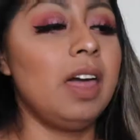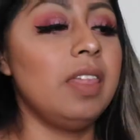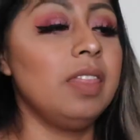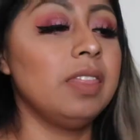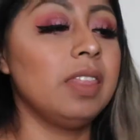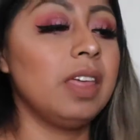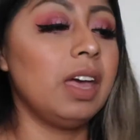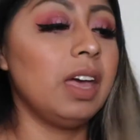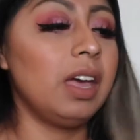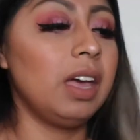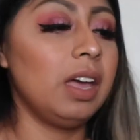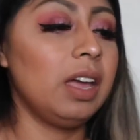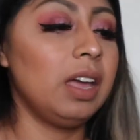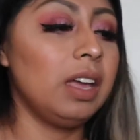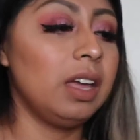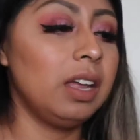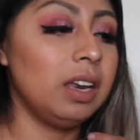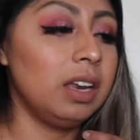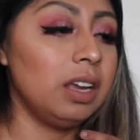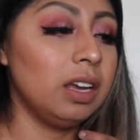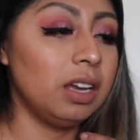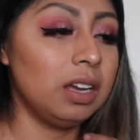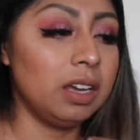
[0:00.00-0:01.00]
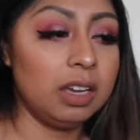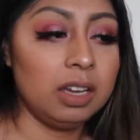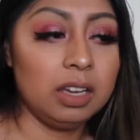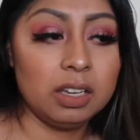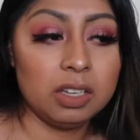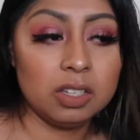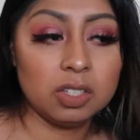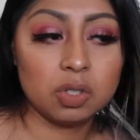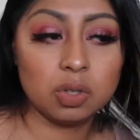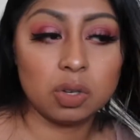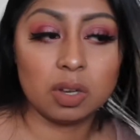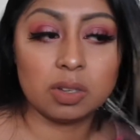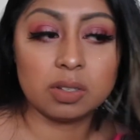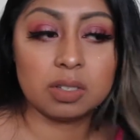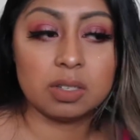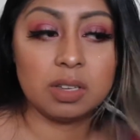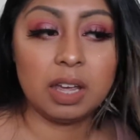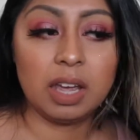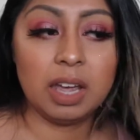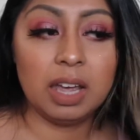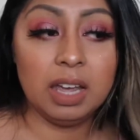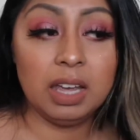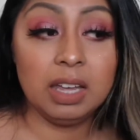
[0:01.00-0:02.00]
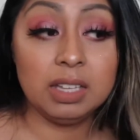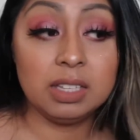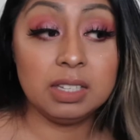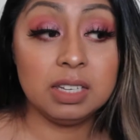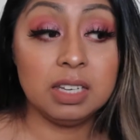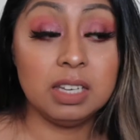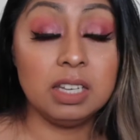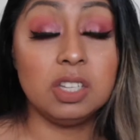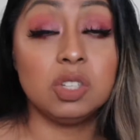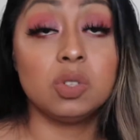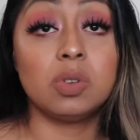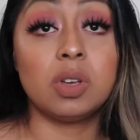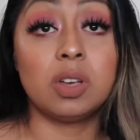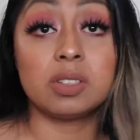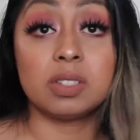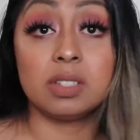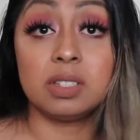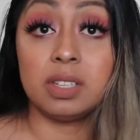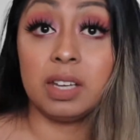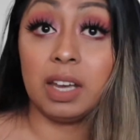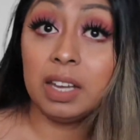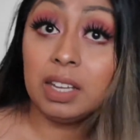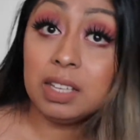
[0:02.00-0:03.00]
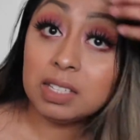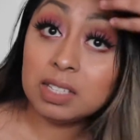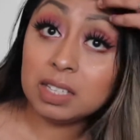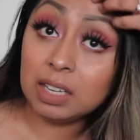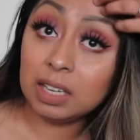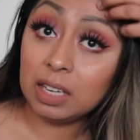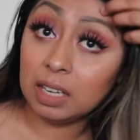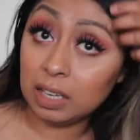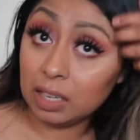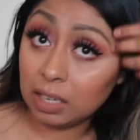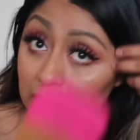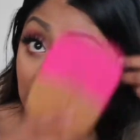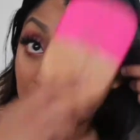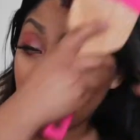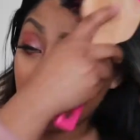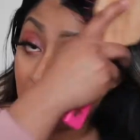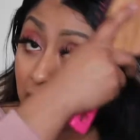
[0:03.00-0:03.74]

And then in 2018, 2019,